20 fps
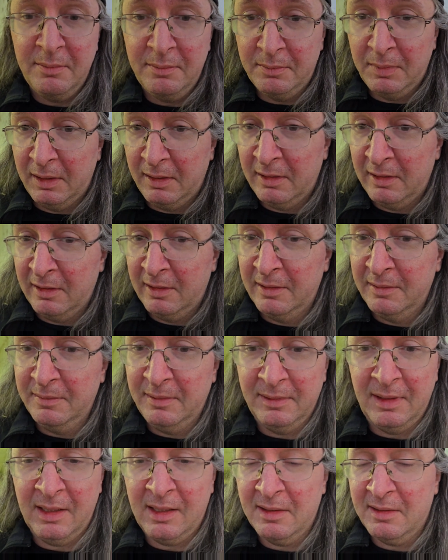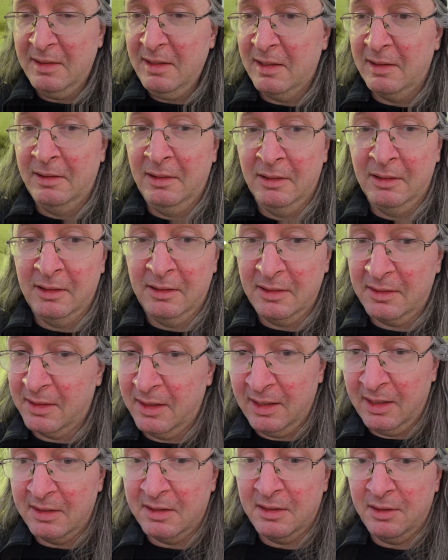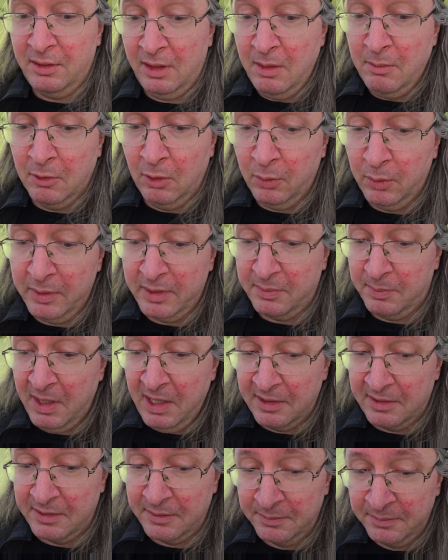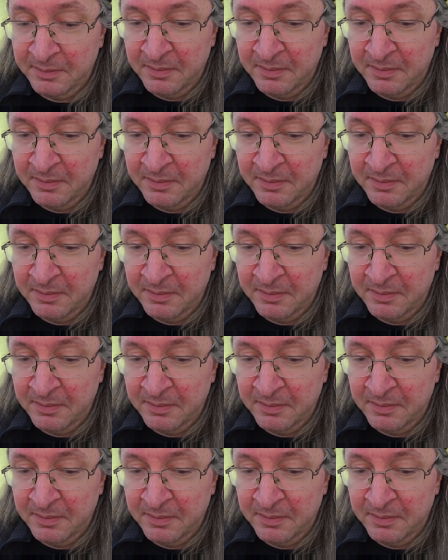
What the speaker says: but like I said, you're just gonna get steamrolled with spice.